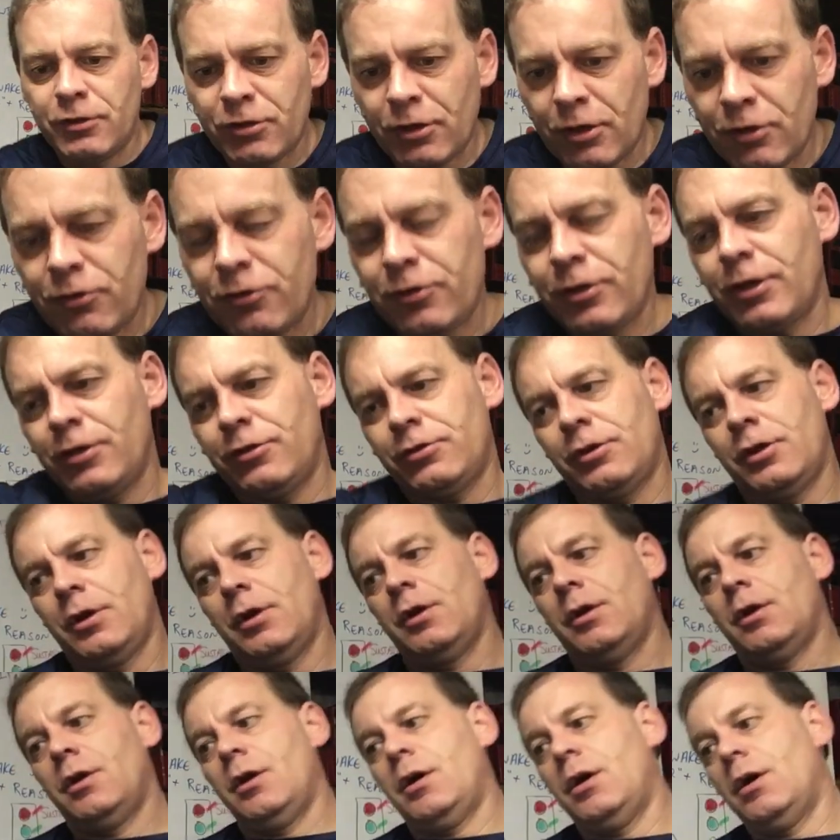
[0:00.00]
judge says,
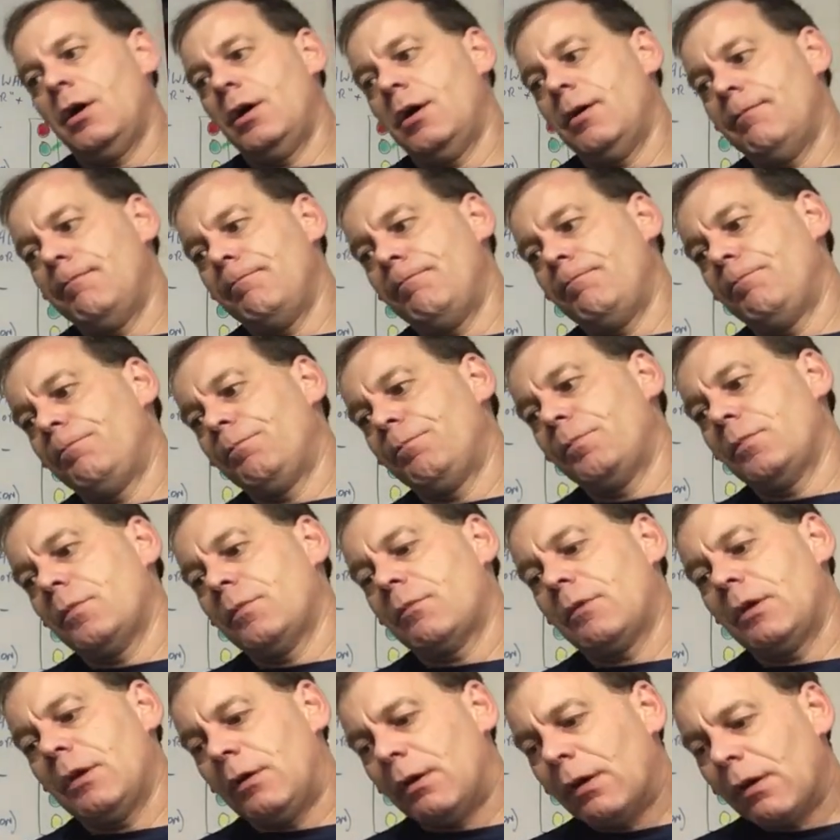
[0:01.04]

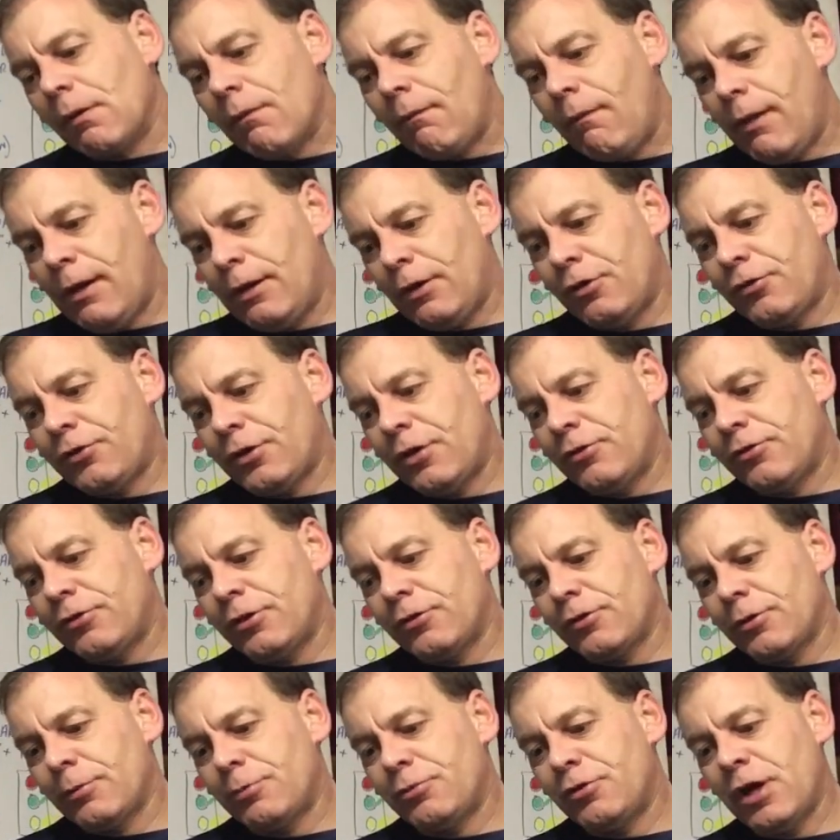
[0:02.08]
other side
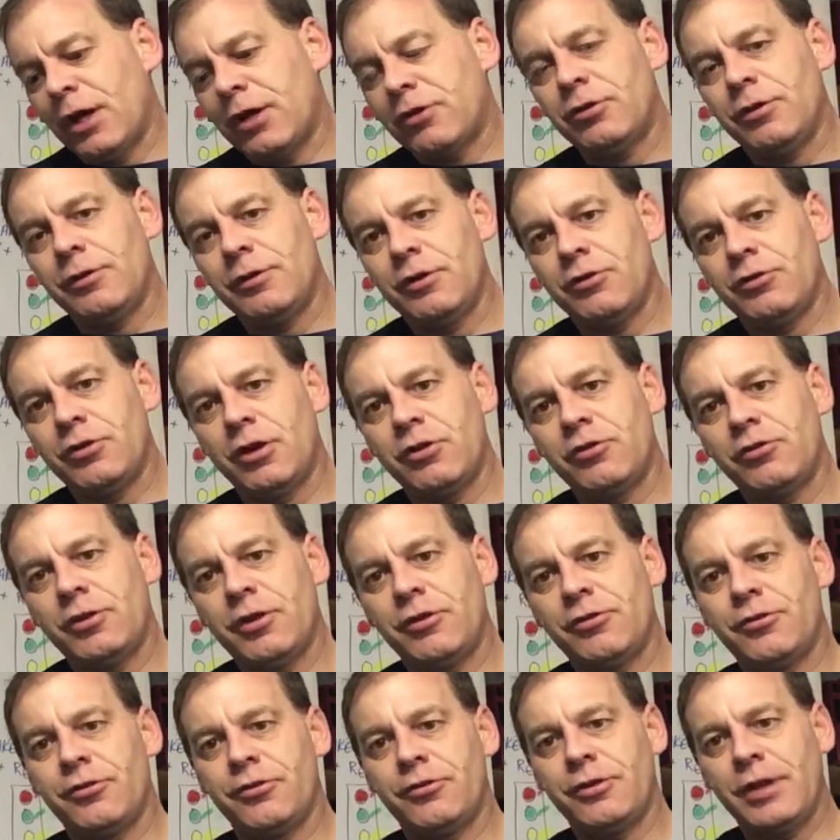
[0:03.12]
says objection, the judge
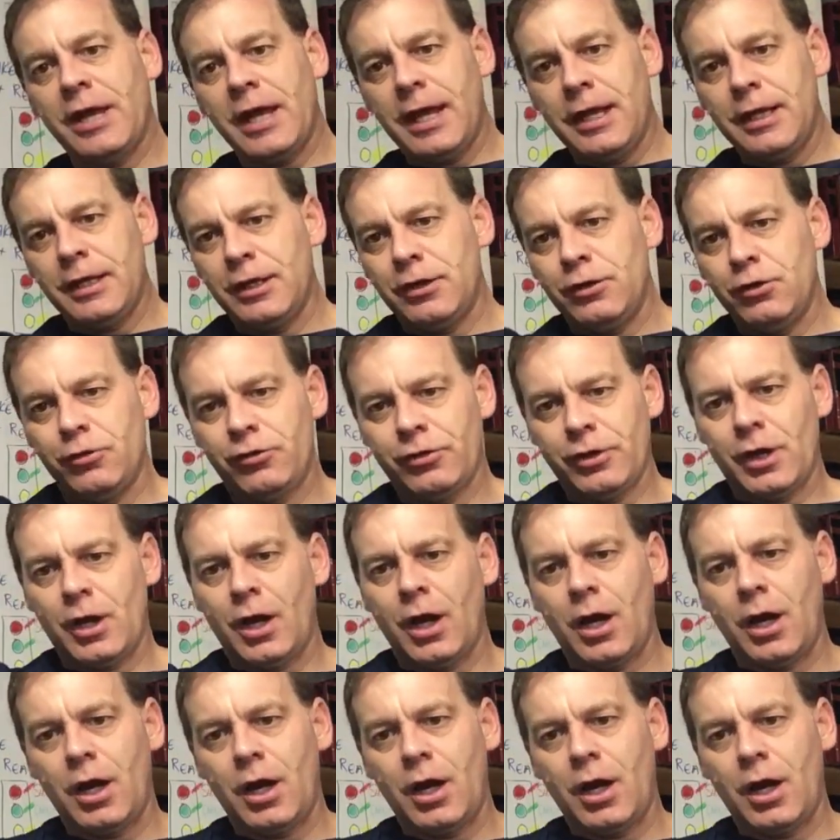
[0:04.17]
says sustained, and you say,